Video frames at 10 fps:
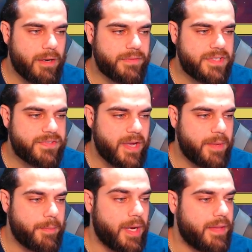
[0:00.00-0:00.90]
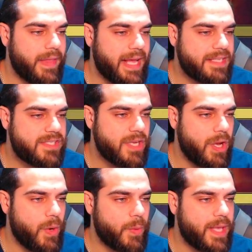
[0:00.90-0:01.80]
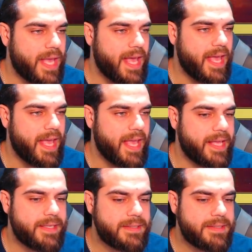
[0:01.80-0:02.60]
on this fight, but that's okay.